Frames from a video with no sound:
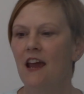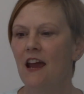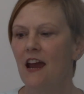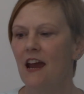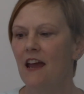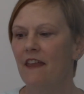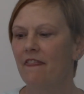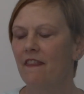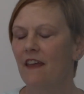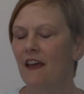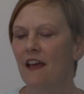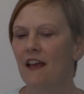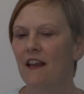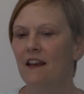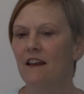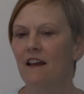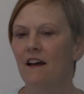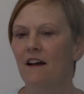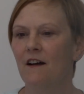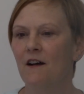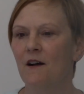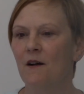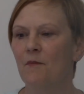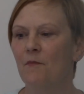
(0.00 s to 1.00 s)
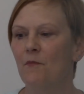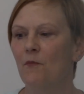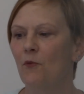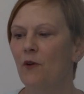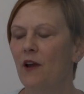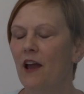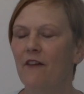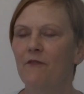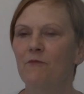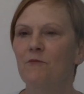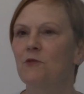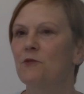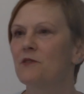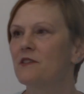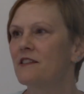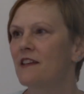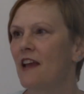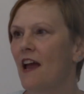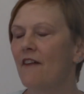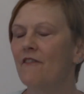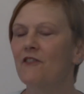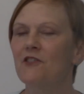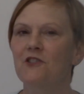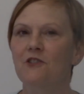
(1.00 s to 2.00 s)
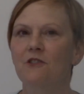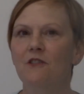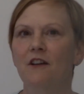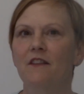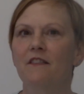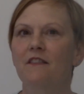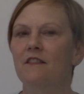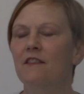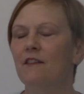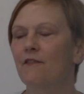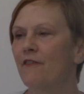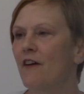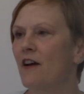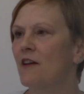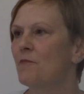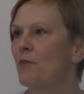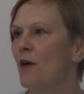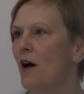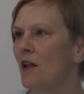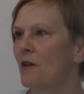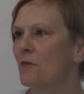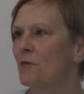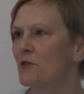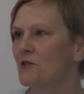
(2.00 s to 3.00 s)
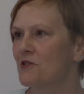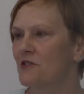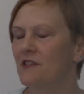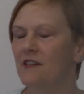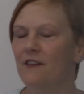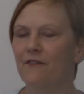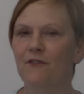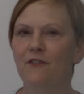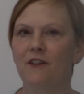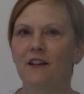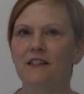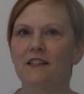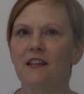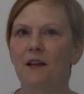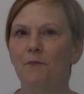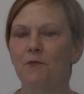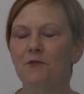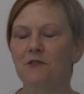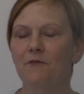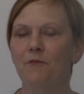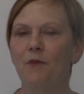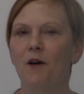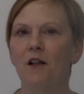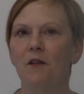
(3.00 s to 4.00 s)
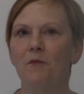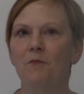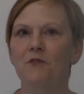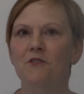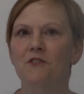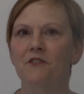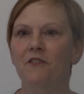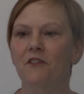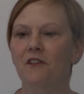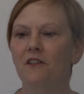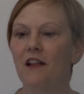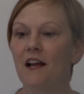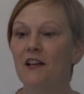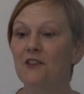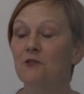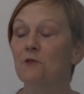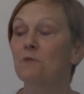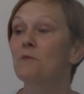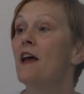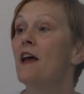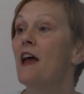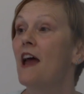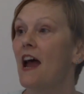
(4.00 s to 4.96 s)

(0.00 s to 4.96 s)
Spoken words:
and then we have them do a scavenger hunt to find polymers, different examples of polymers in their classroom,